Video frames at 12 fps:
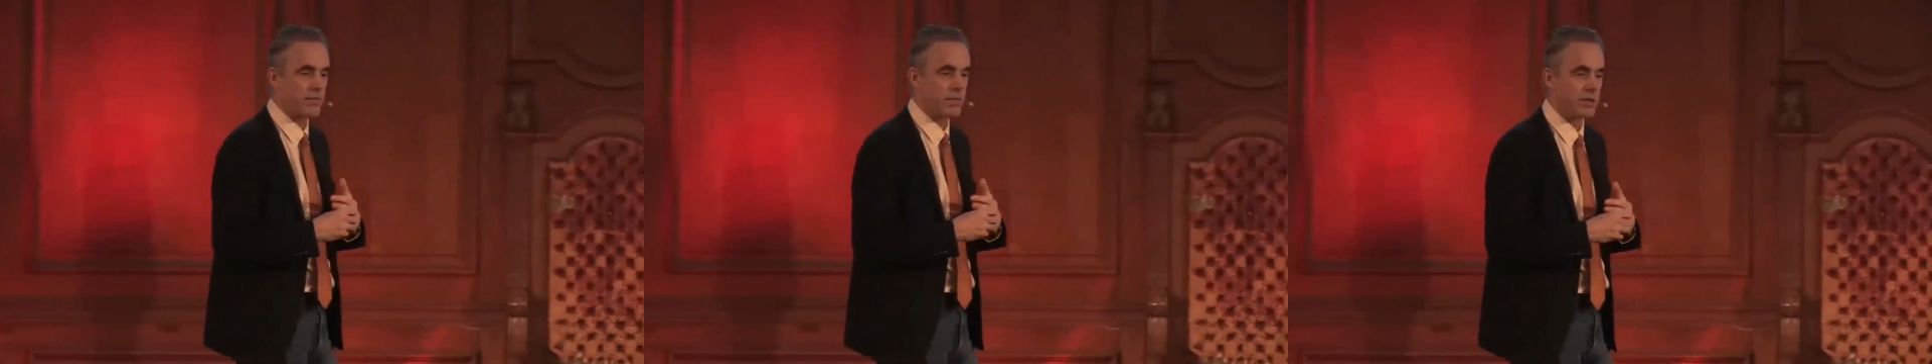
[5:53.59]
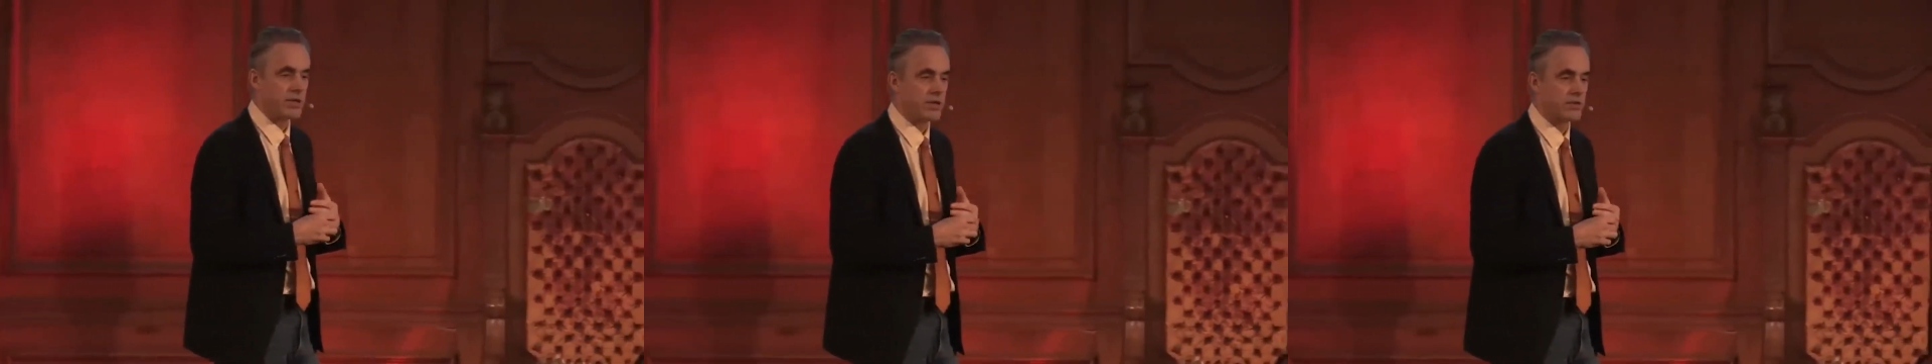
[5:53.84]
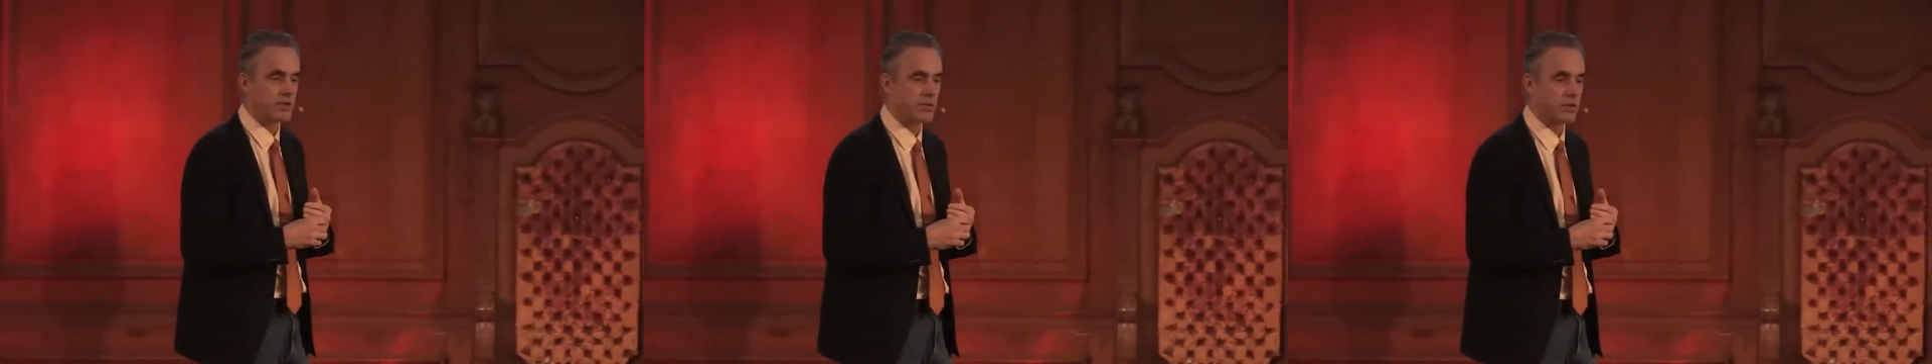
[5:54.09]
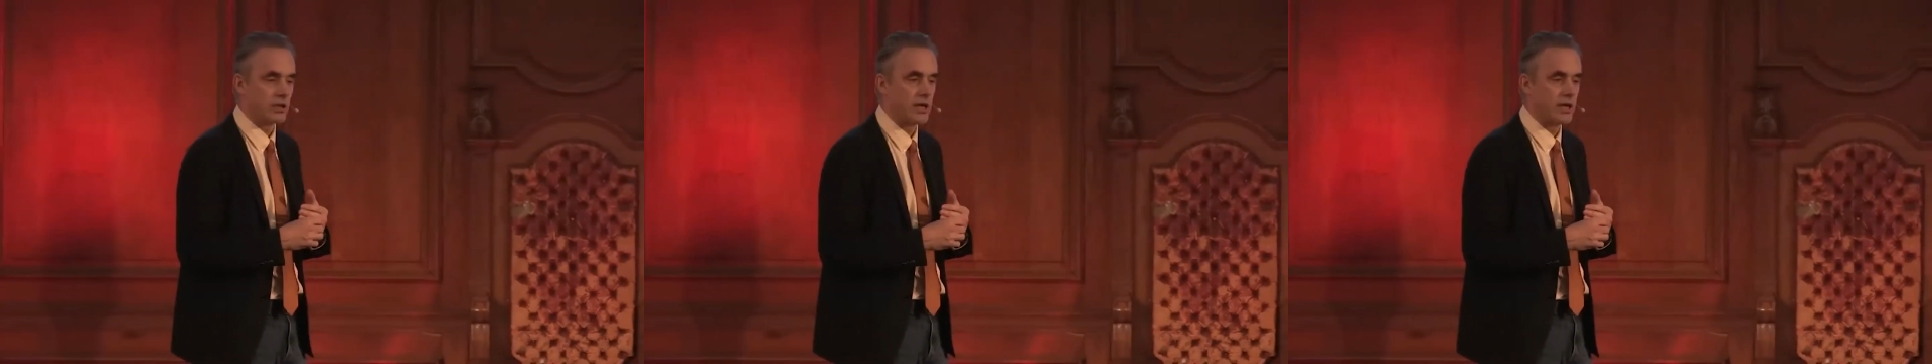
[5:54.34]
million years
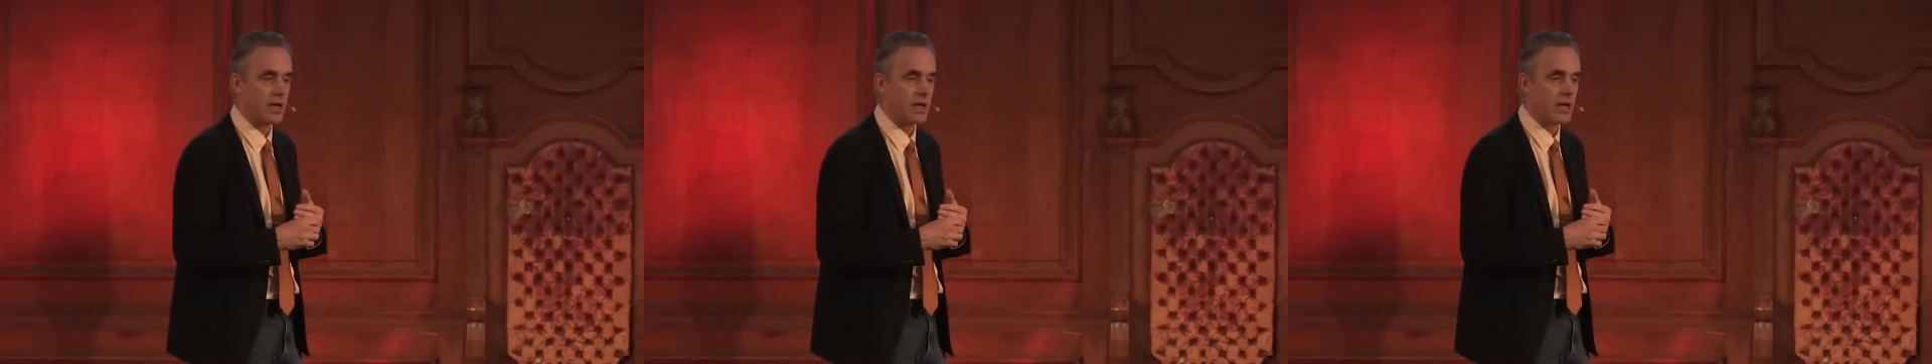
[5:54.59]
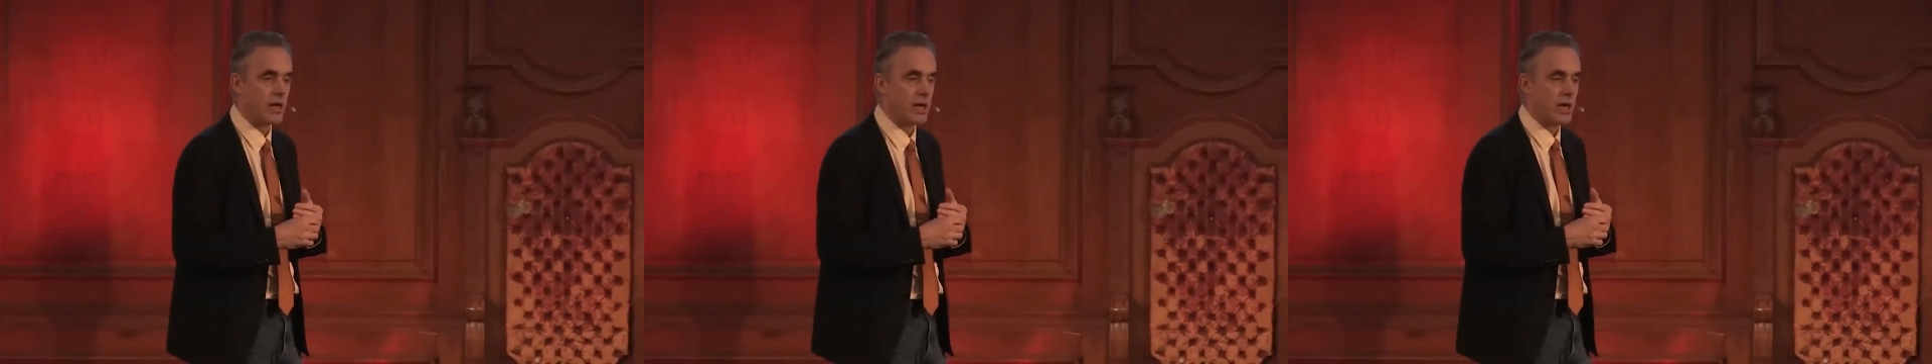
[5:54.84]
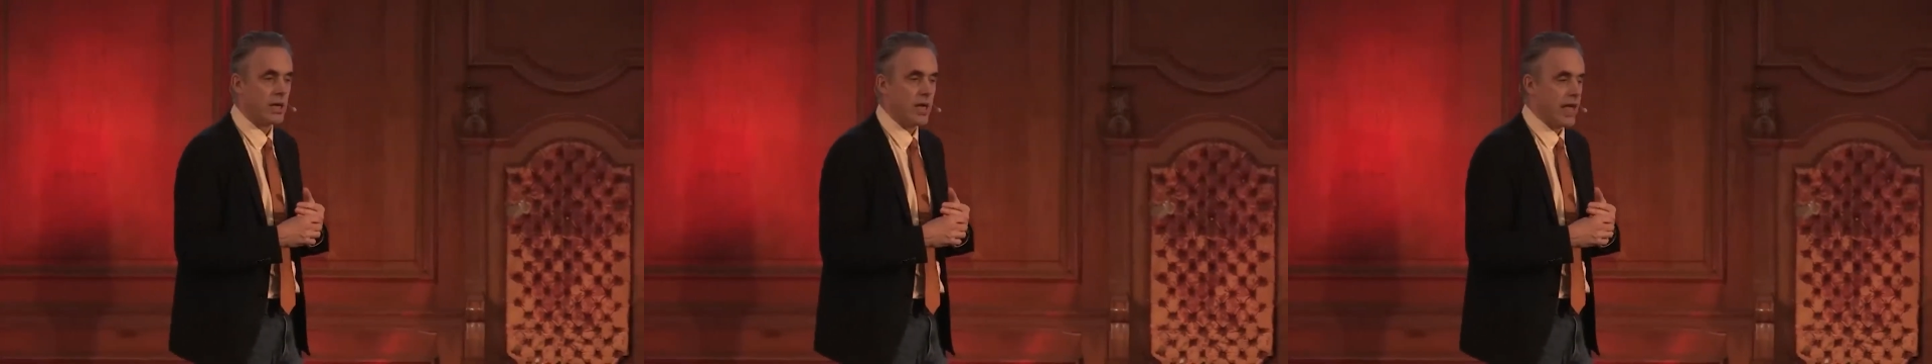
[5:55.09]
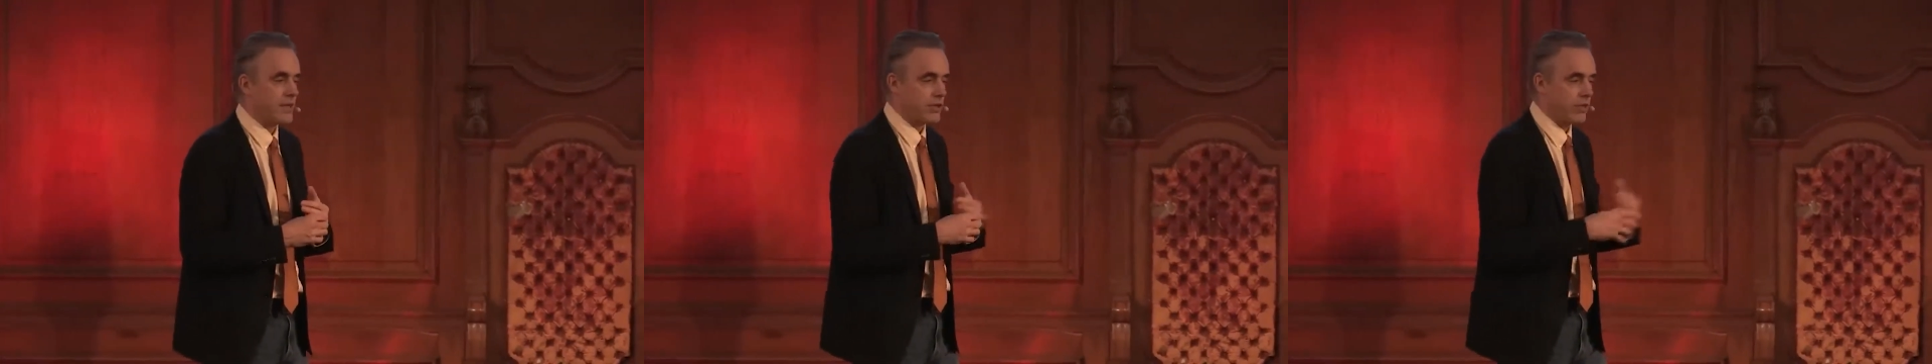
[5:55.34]
old.
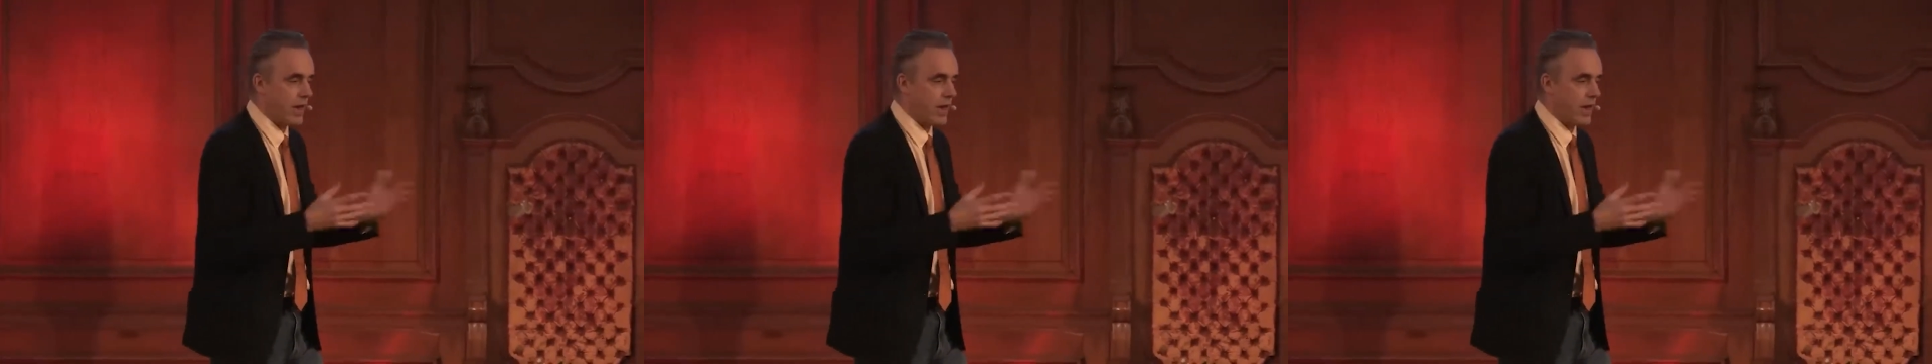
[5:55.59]
And so I